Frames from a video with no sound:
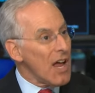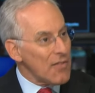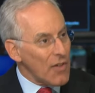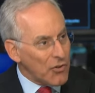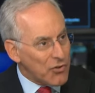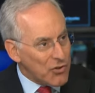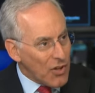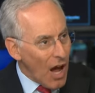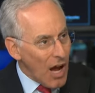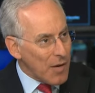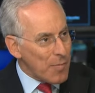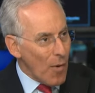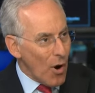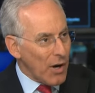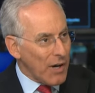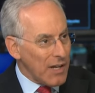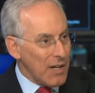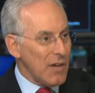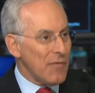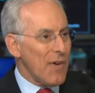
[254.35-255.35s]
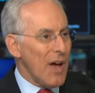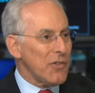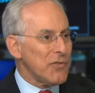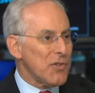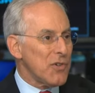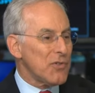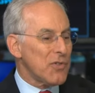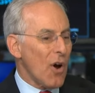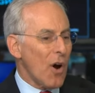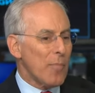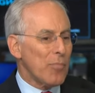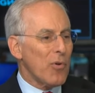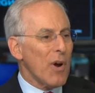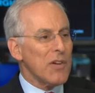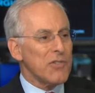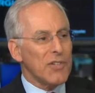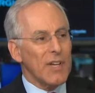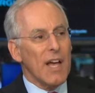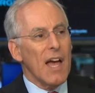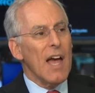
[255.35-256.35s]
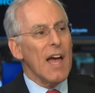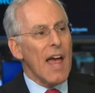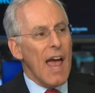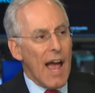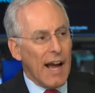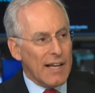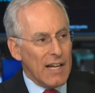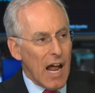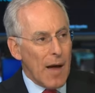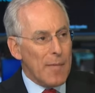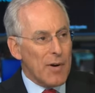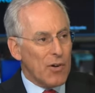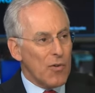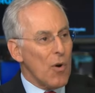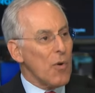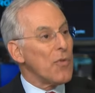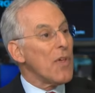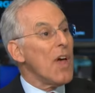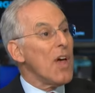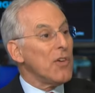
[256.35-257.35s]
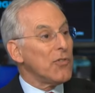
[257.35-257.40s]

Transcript: the stock market investors are pricing economic growth.